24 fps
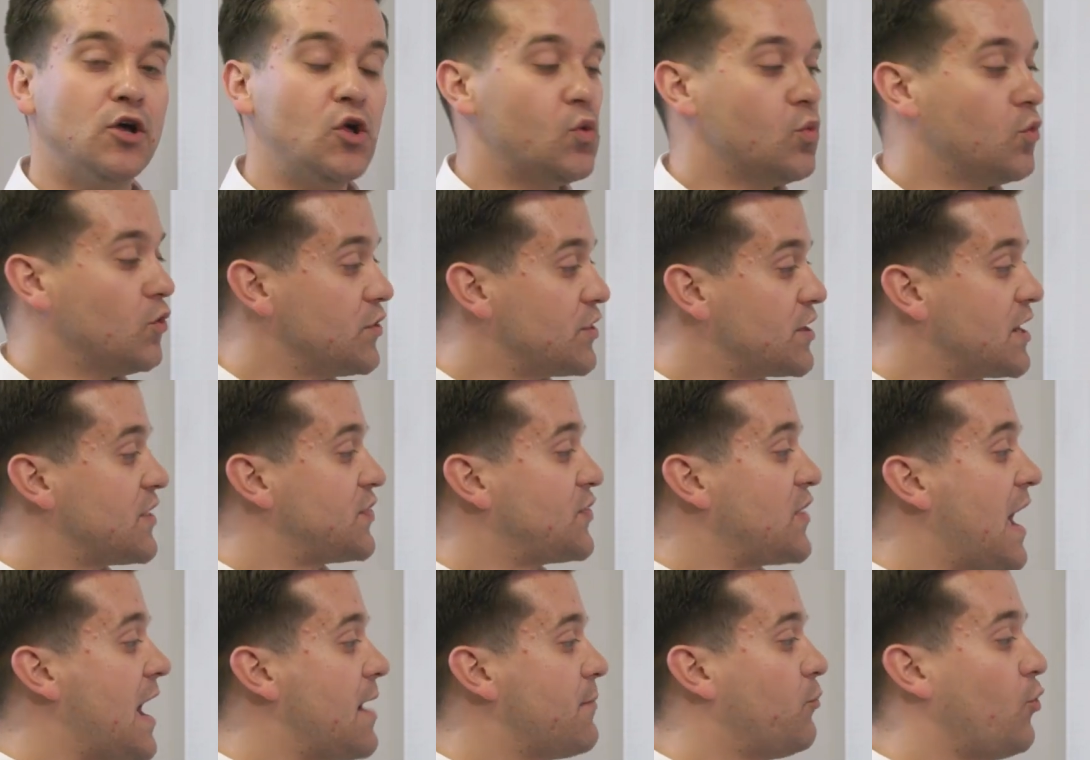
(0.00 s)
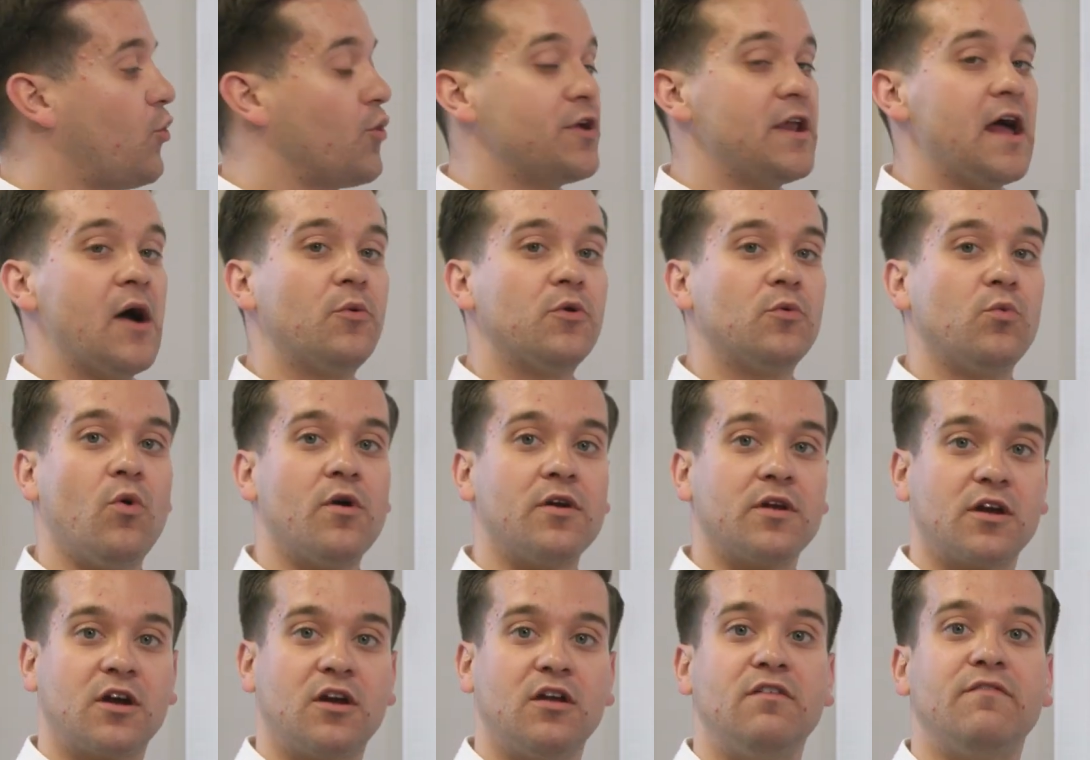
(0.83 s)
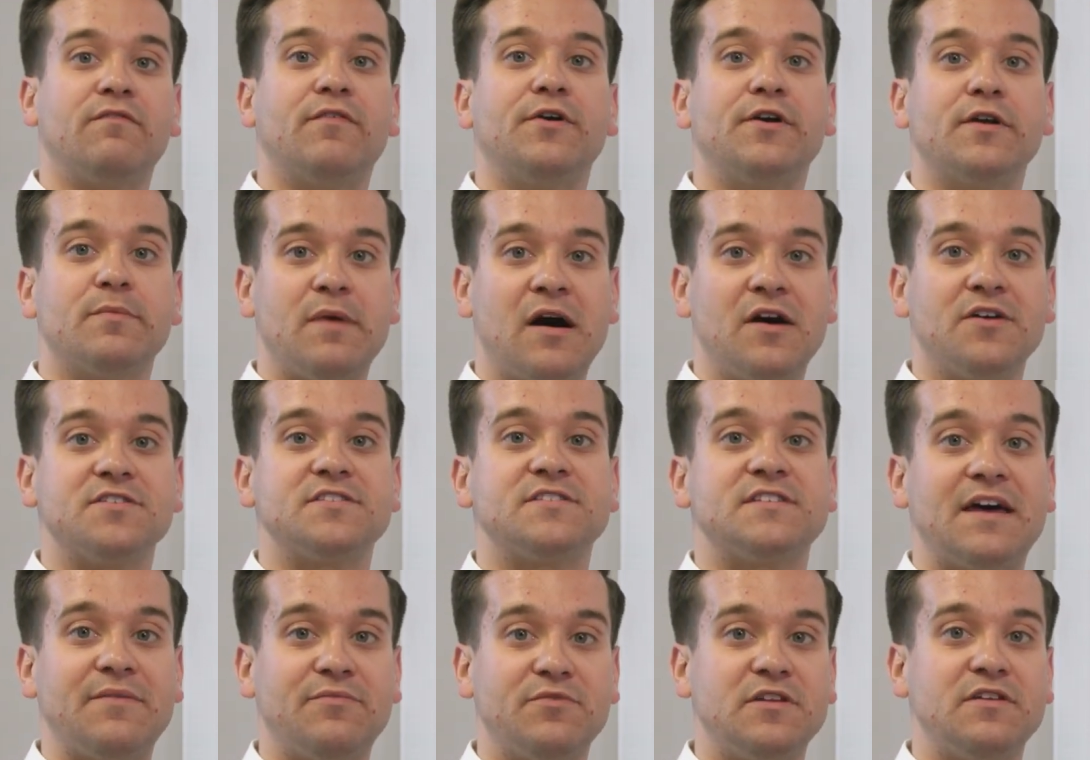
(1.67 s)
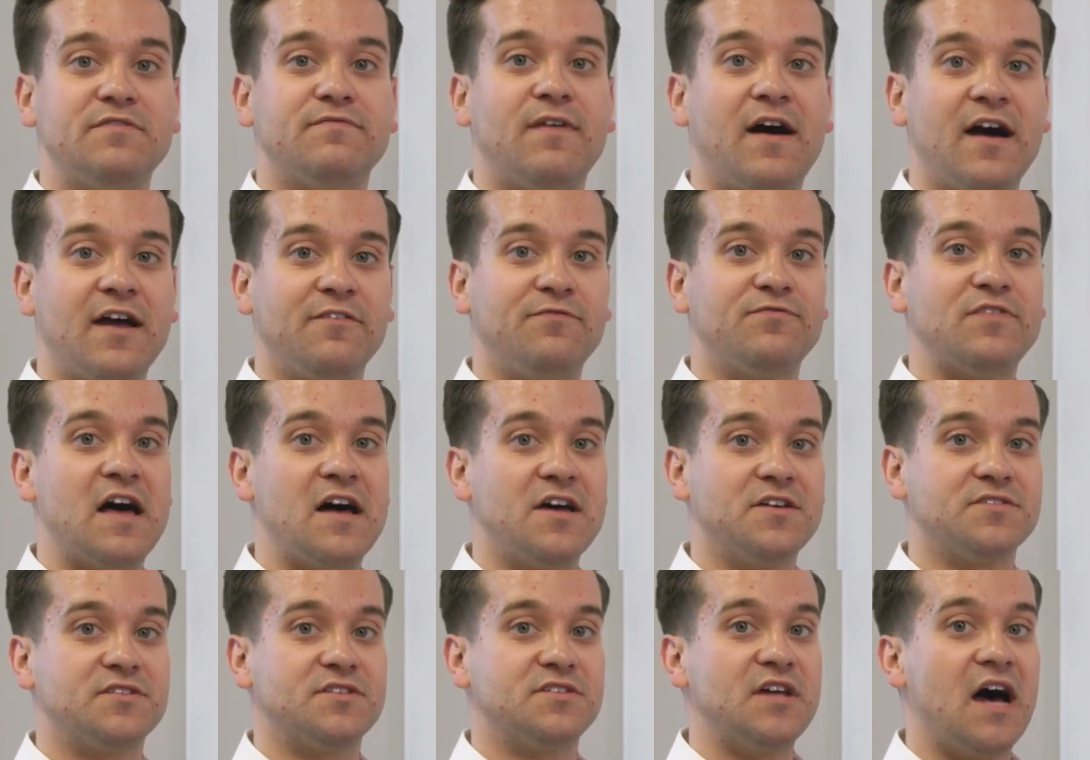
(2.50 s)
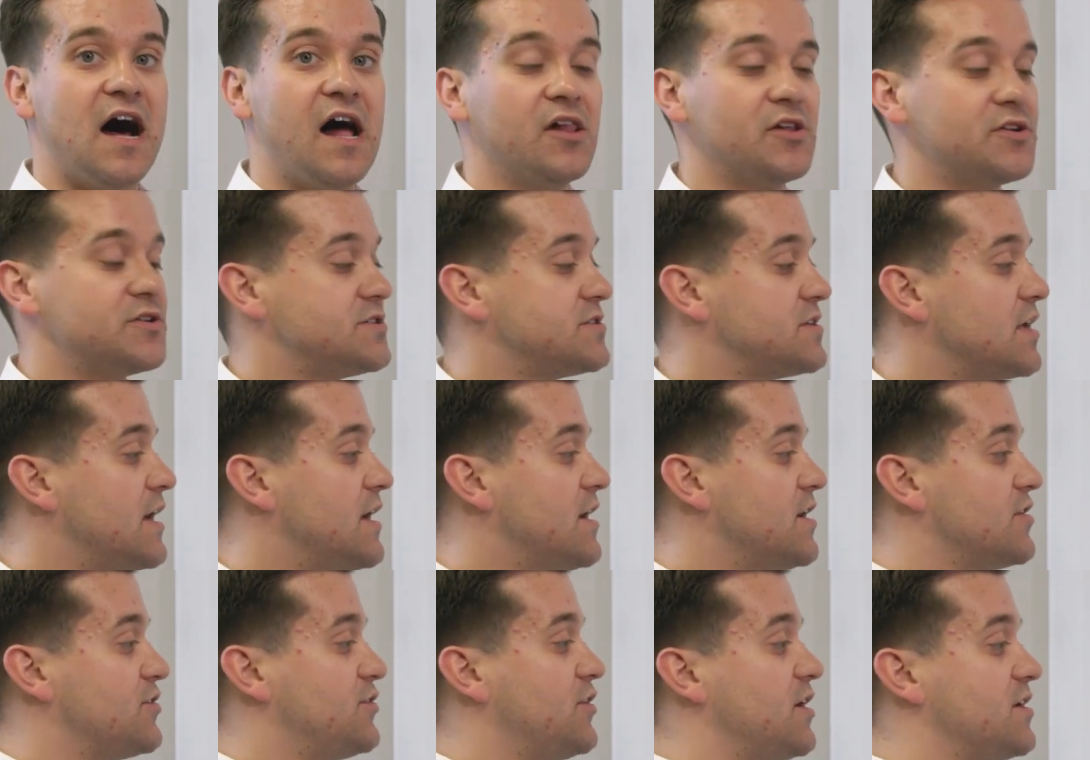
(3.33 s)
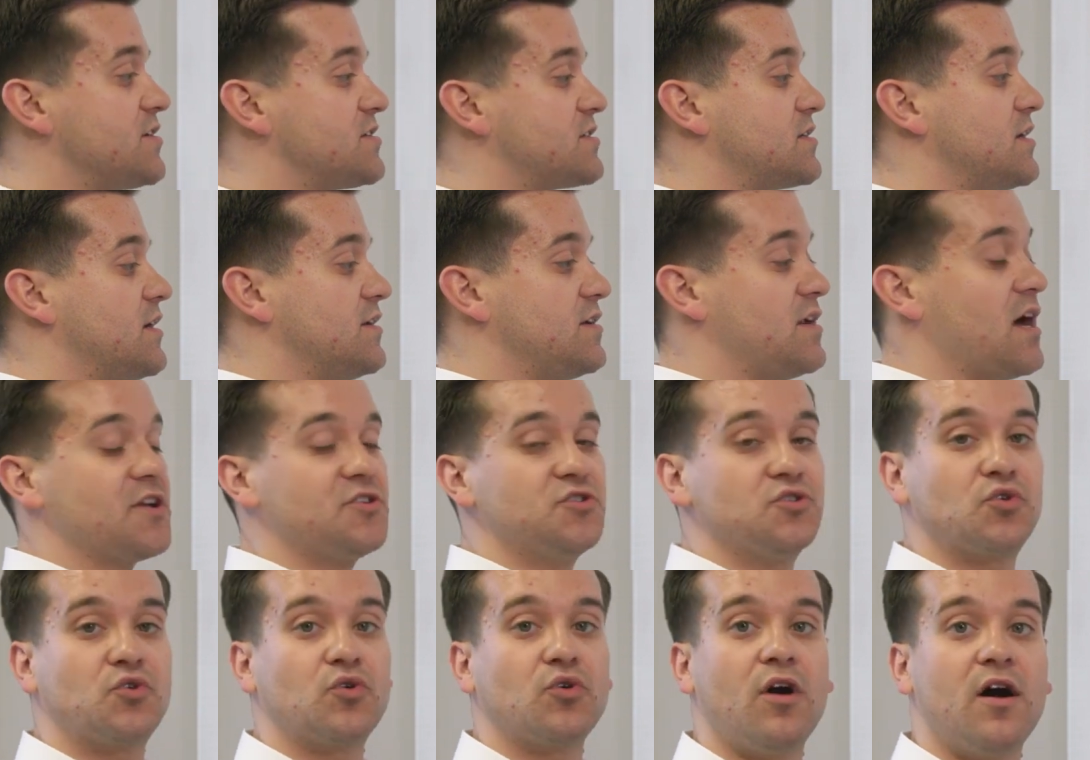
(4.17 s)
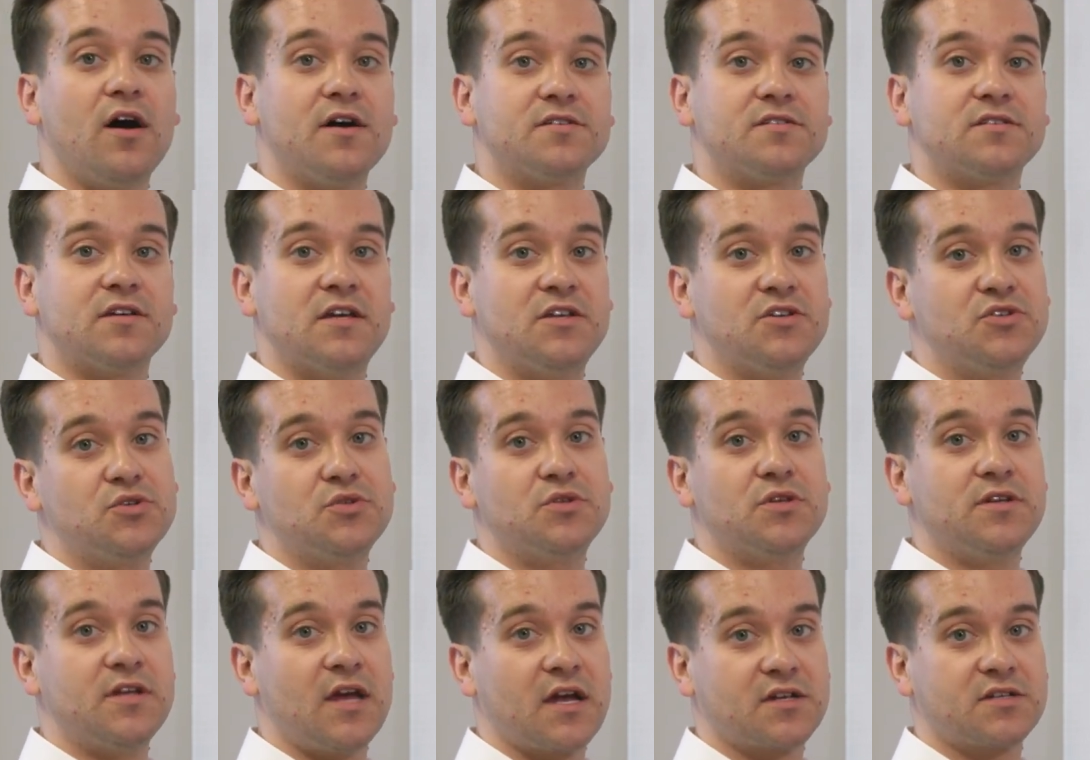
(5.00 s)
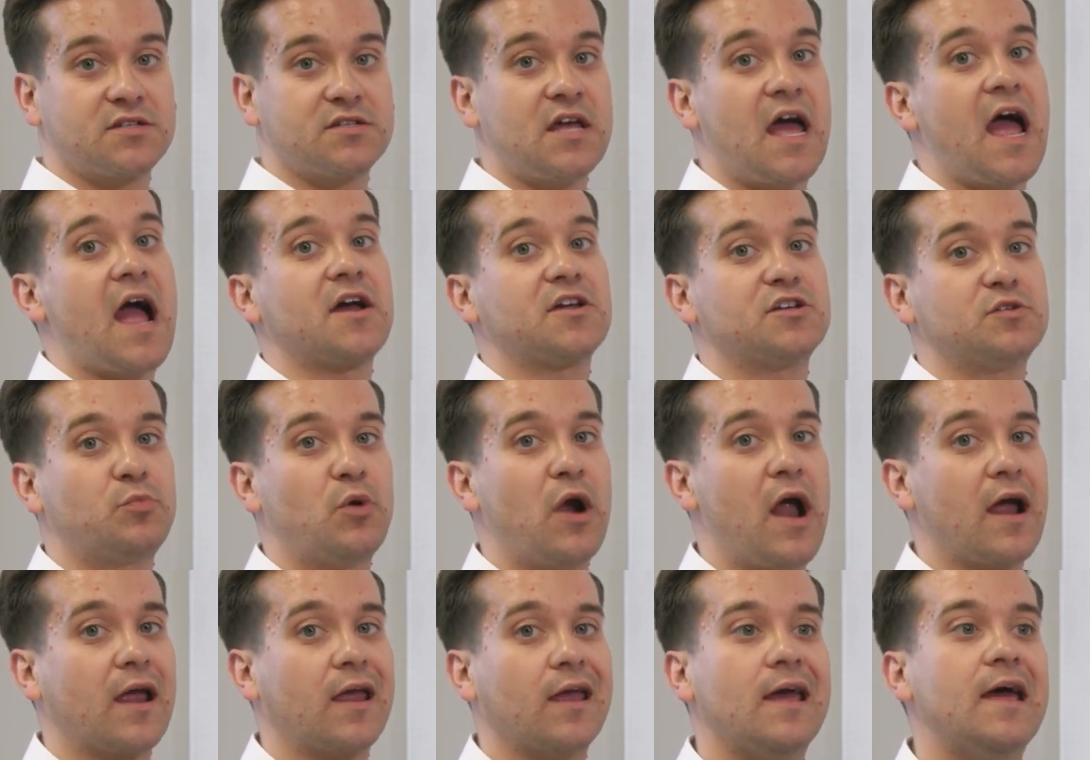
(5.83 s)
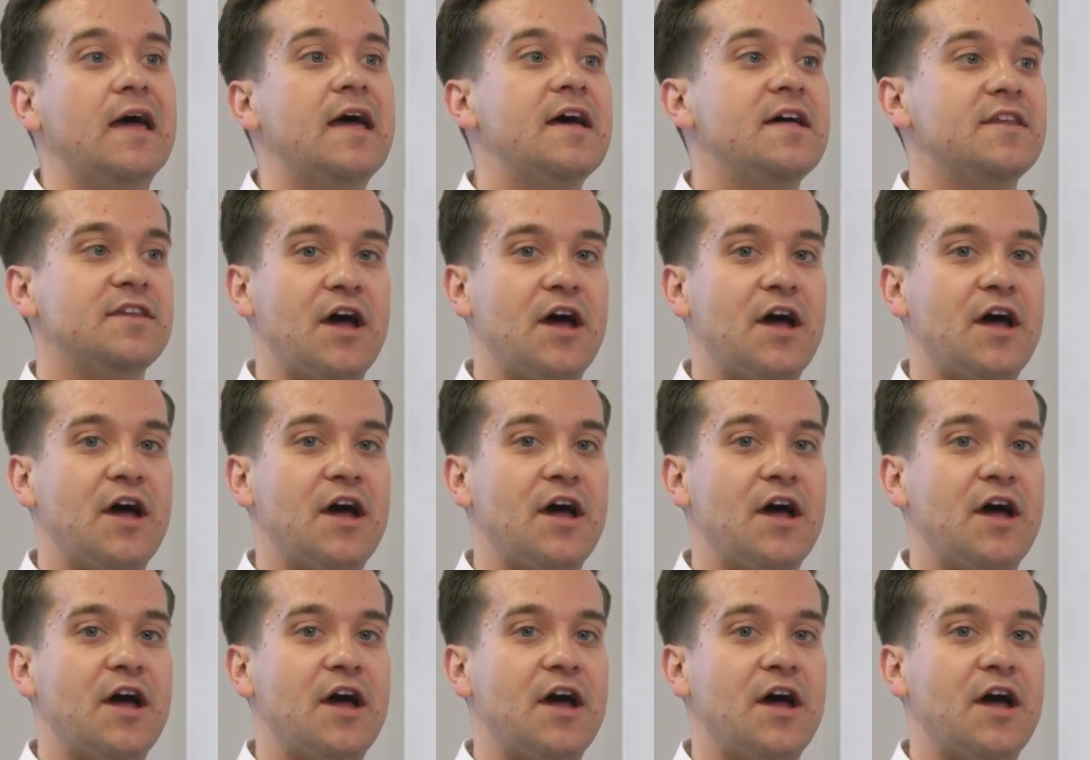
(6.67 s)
Well, then at that point, I would want to convert about $75,000, thus not to cross into the next tax bracket.